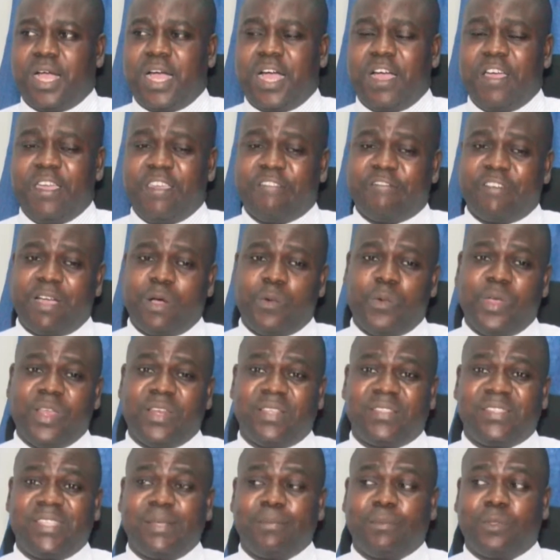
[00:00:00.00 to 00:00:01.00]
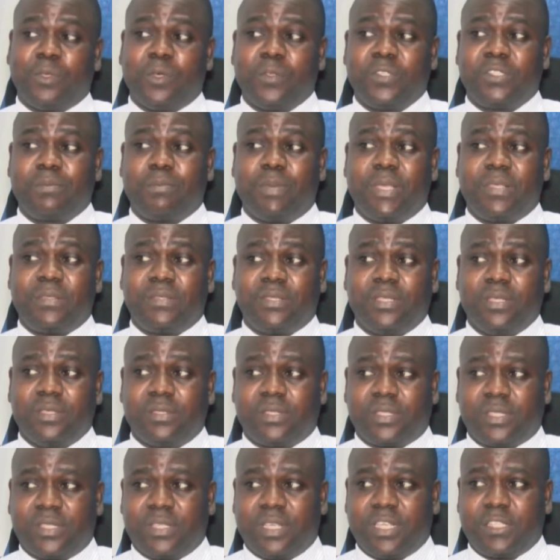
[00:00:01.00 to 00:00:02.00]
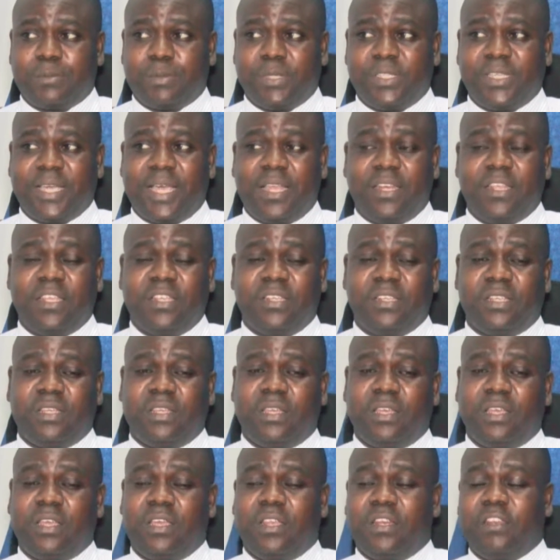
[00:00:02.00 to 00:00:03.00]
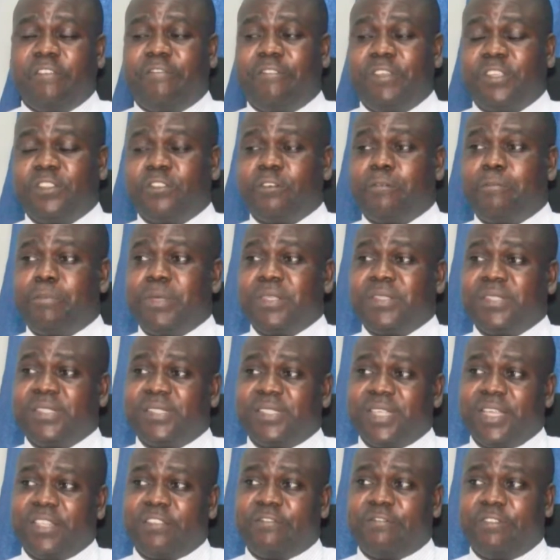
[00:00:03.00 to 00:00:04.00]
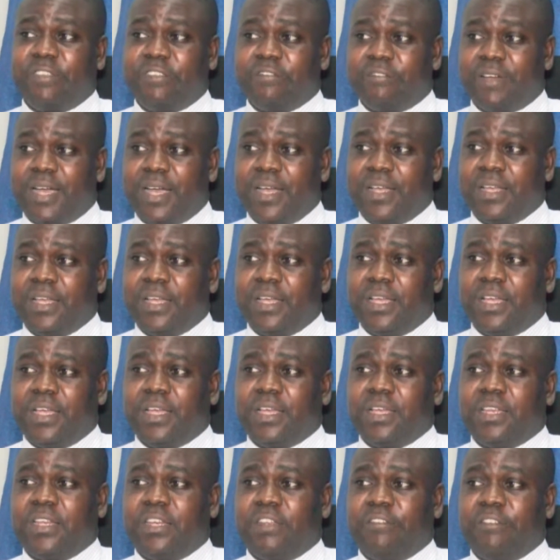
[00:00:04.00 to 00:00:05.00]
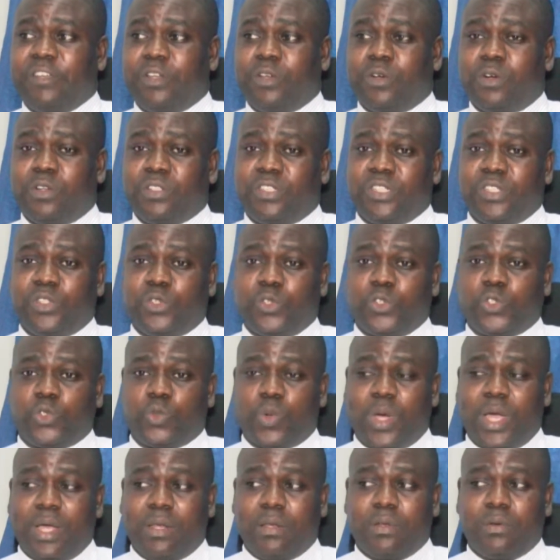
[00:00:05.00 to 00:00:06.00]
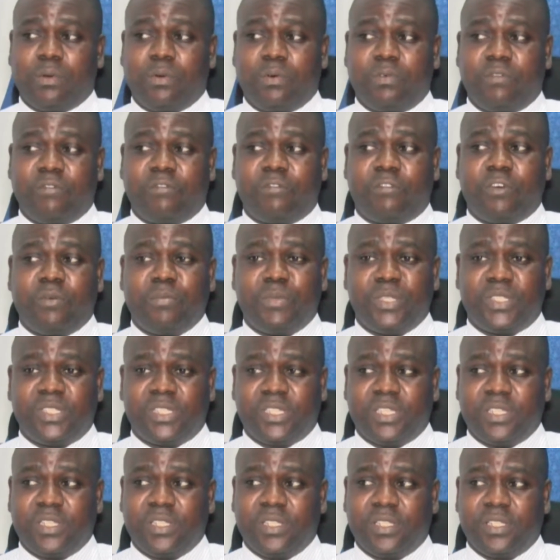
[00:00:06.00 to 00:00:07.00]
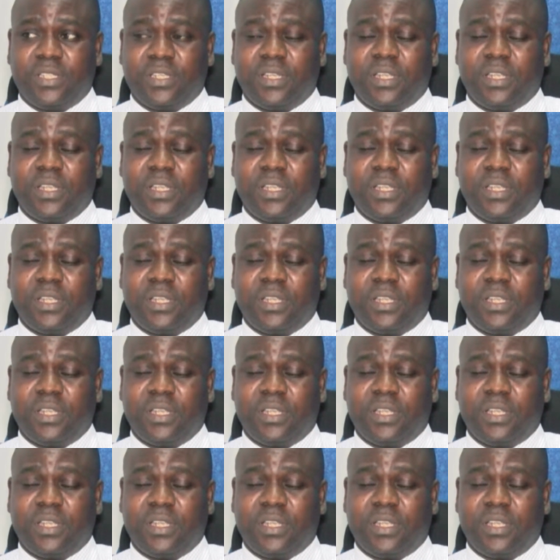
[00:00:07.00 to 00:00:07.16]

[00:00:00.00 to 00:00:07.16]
However, when symptoms persist, especially in the face of persistent fever, difficulty to swallow, vomiting,